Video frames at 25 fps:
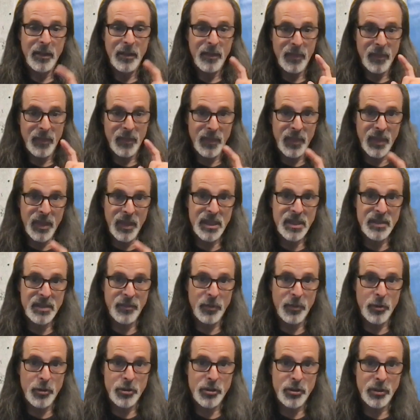This
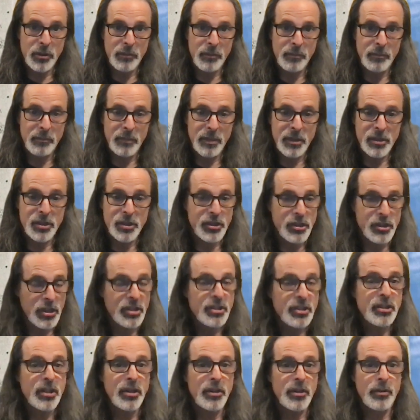version is
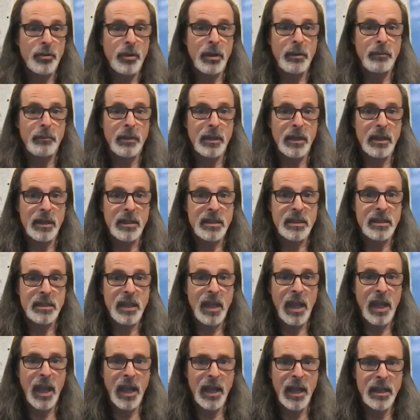just under 8
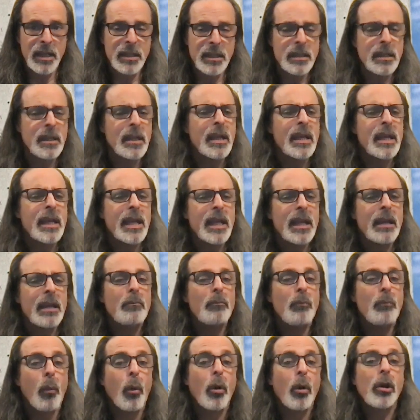minutes, and
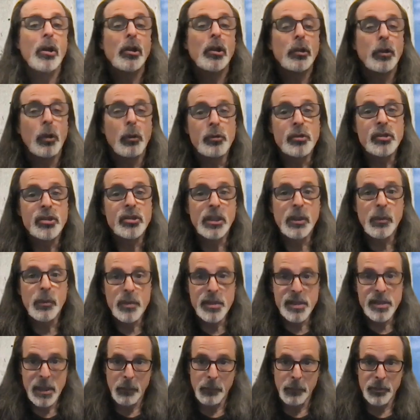it more closely
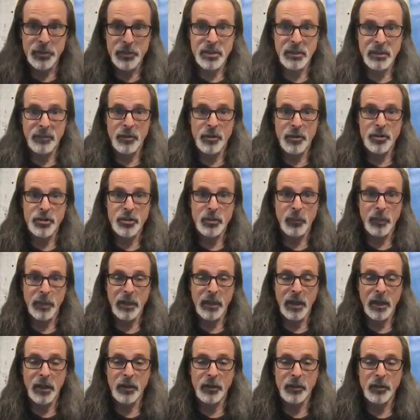resembles the version we
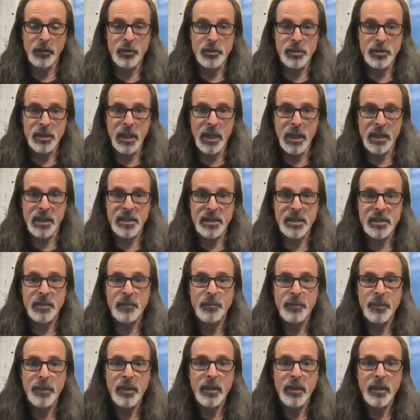got on Who's Next.